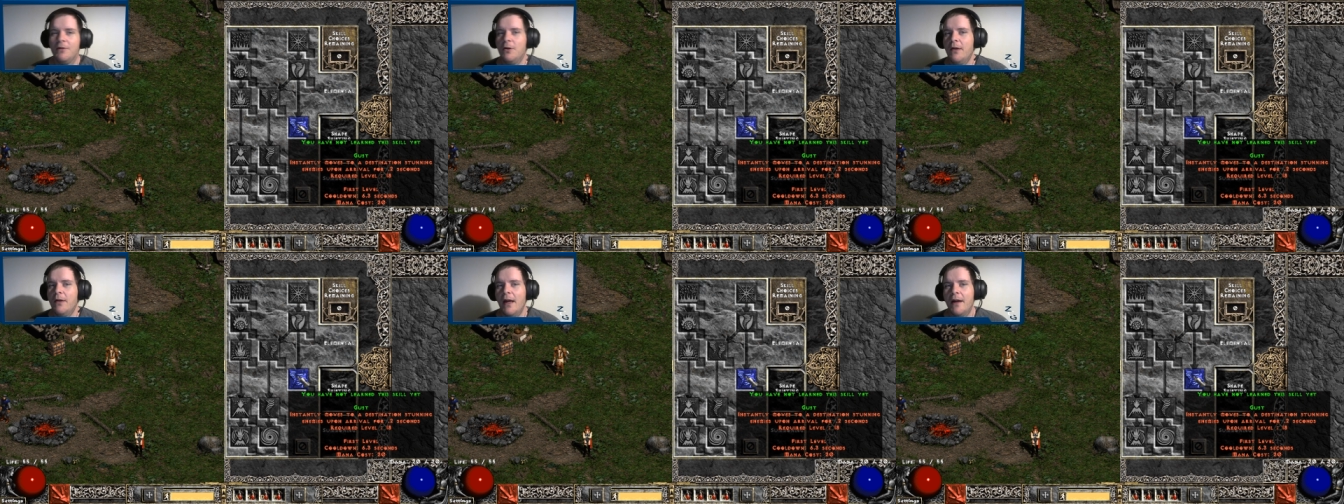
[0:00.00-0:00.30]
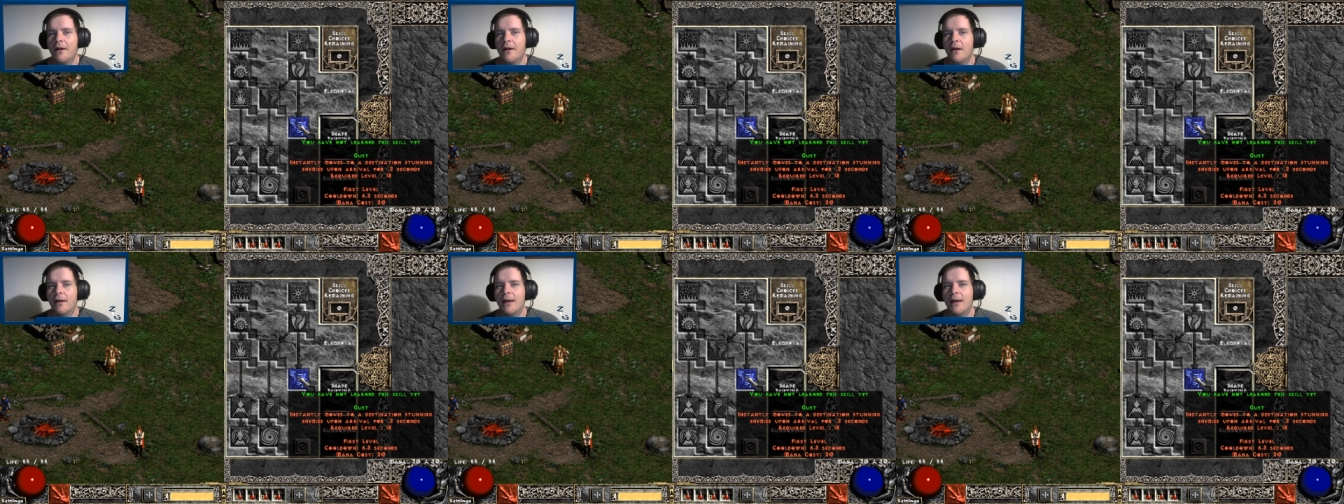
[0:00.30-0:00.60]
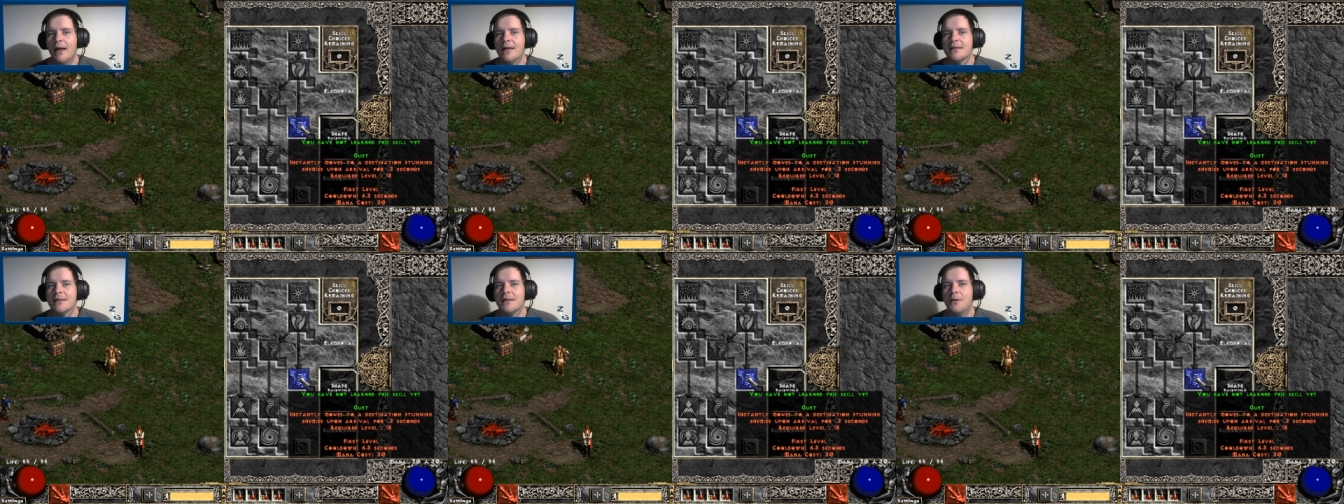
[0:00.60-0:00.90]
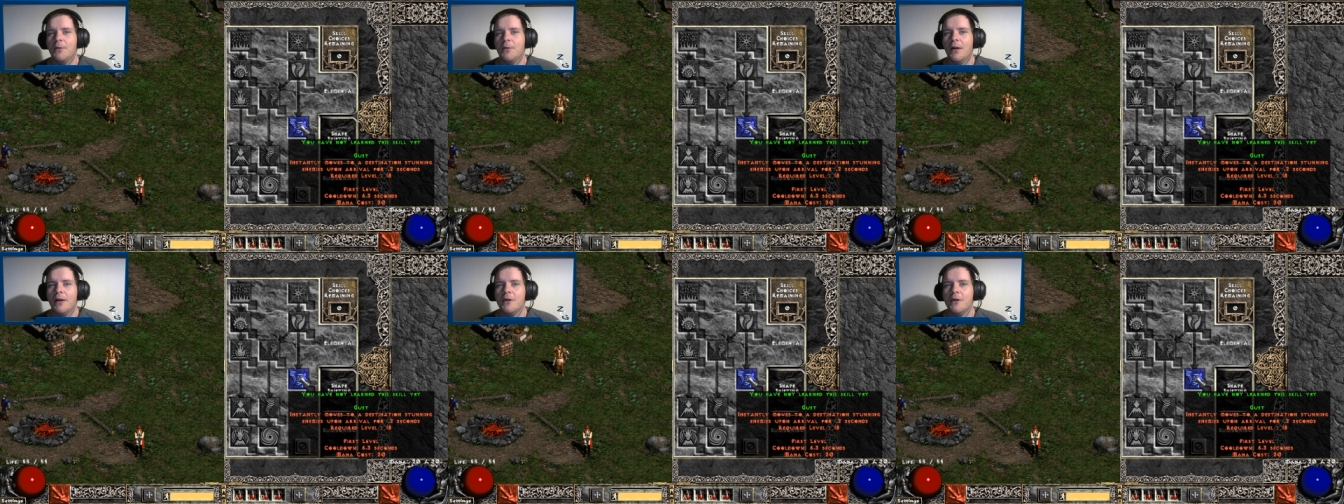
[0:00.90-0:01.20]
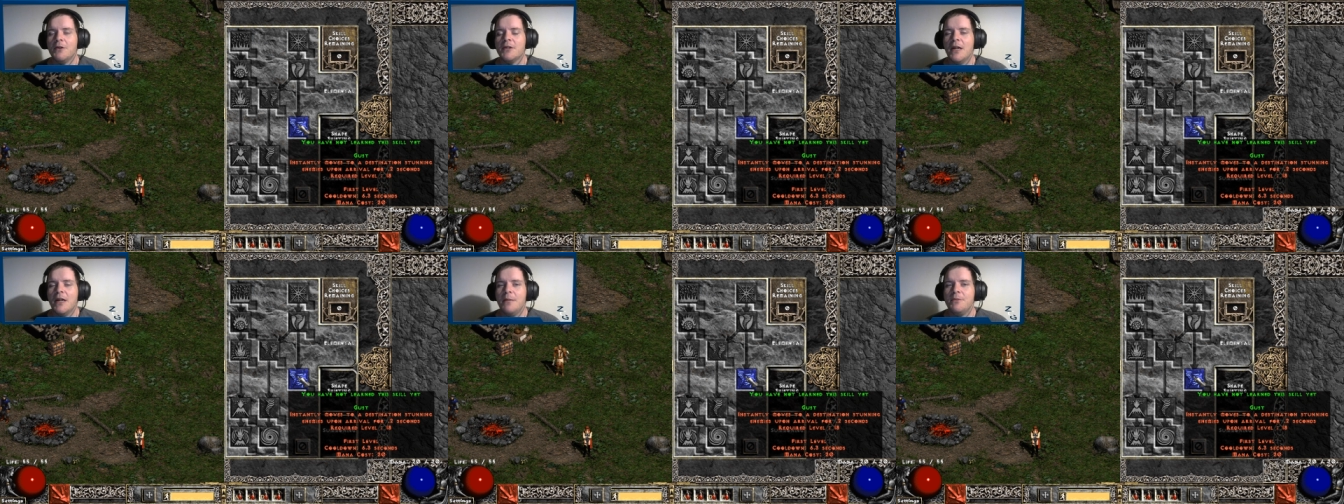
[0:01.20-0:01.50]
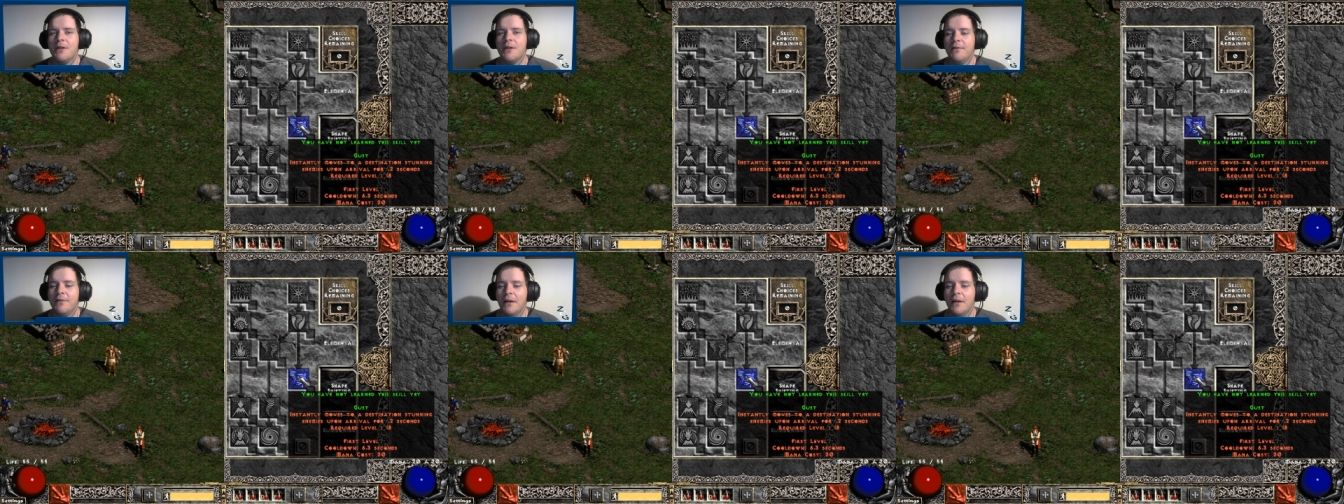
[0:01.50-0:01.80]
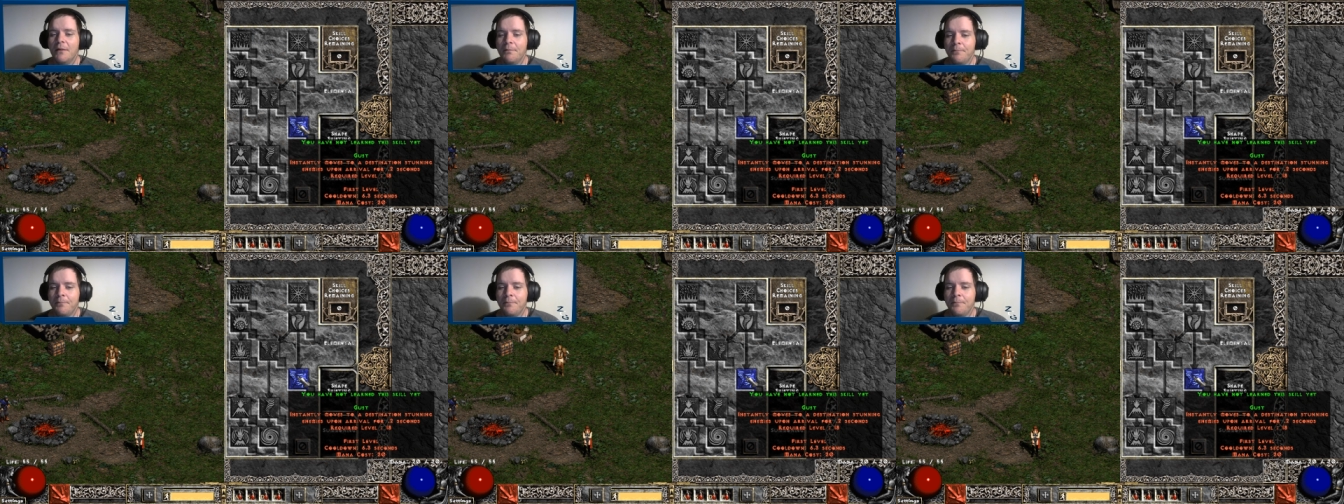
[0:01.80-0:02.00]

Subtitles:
You cannot cast it while you're shapeshifted.